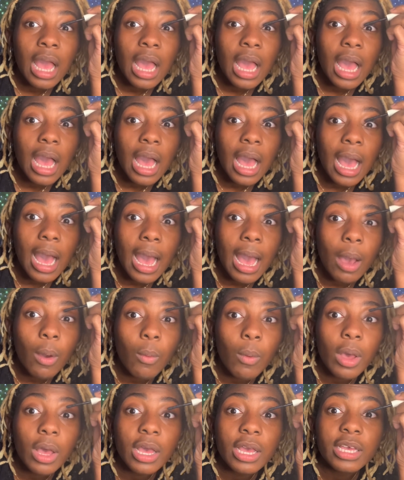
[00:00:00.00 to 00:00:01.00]
I
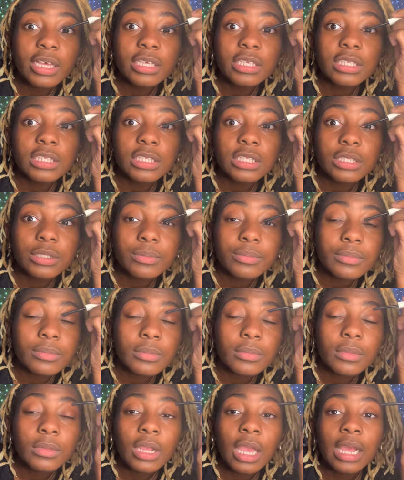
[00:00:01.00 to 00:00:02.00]
was,
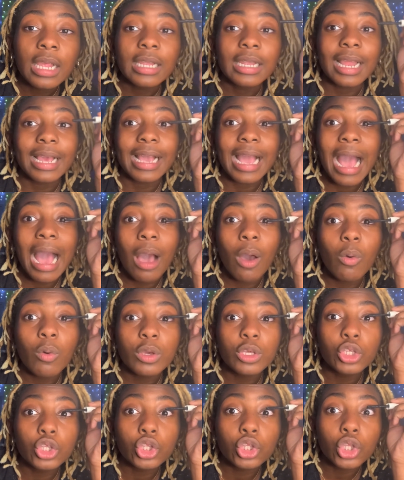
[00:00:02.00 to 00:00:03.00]
like, I was
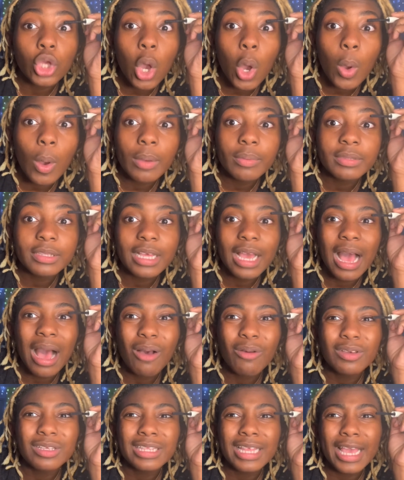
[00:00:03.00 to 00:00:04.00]
so upset. I
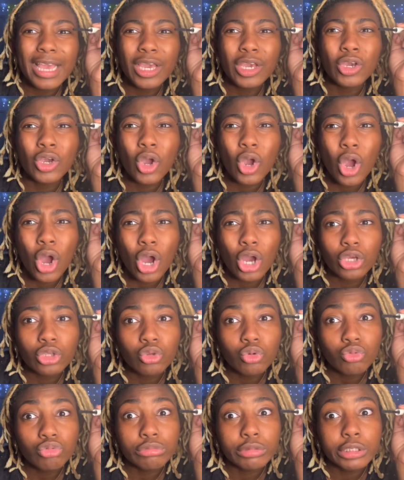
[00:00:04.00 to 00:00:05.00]
was like, girl, are
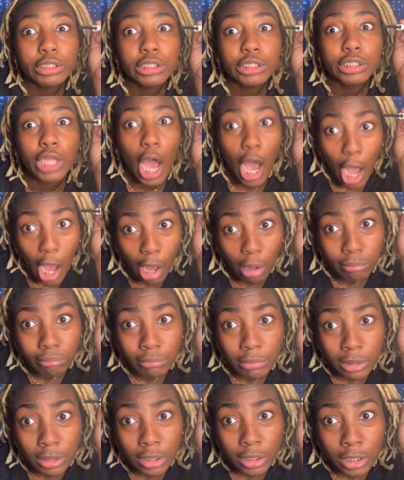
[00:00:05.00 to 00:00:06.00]
you dumb?
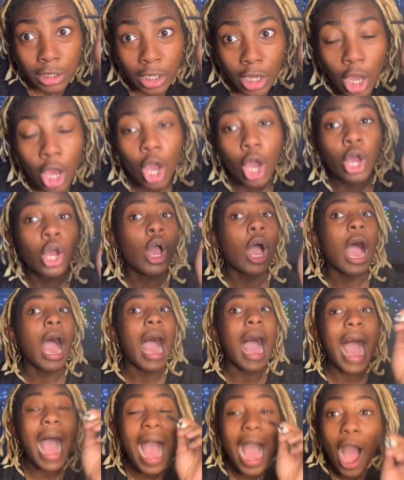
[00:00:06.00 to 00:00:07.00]

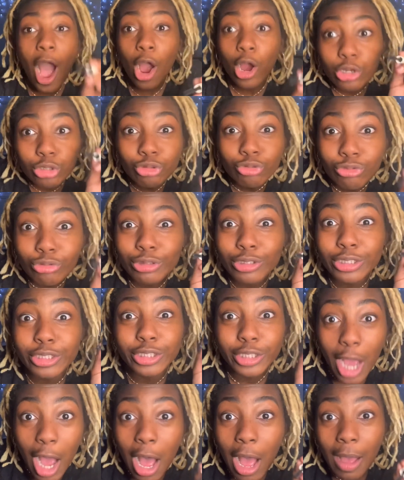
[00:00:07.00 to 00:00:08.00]
Are you
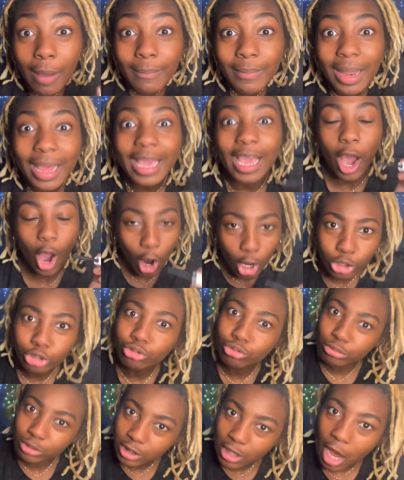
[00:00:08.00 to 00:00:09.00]
dumb? Like, are
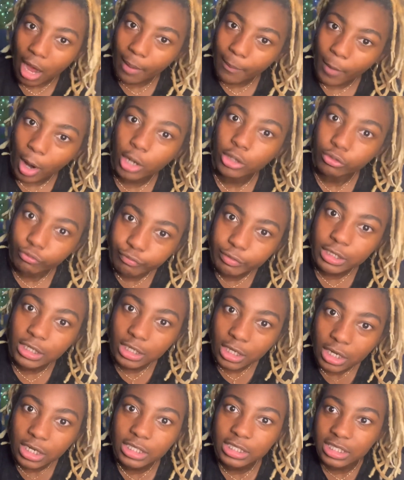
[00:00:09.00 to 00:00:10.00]
you dumb? Are you really
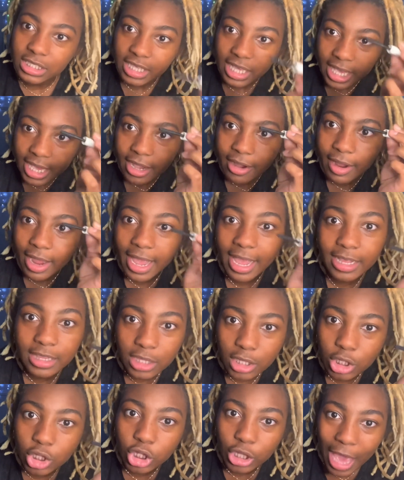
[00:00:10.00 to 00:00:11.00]
gonna sit here
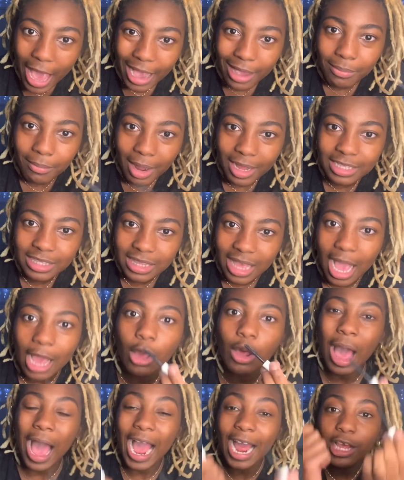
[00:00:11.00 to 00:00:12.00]
and jack my style?
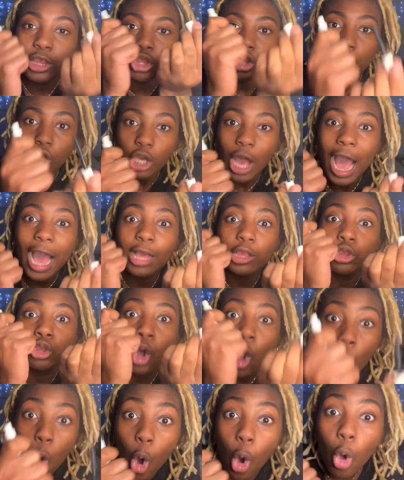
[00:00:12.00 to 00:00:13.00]
I
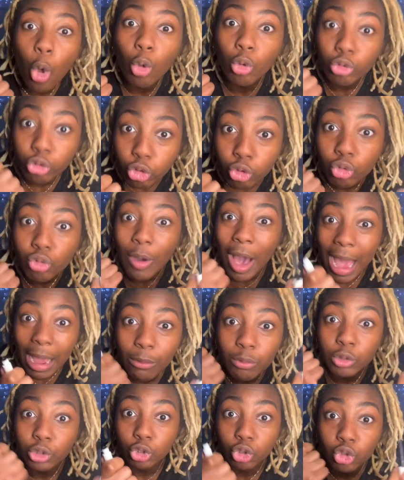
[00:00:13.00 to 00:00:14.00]
told you I
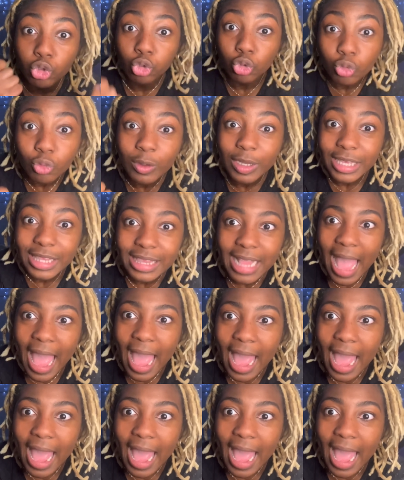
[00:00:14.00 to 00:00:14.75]
was doing that.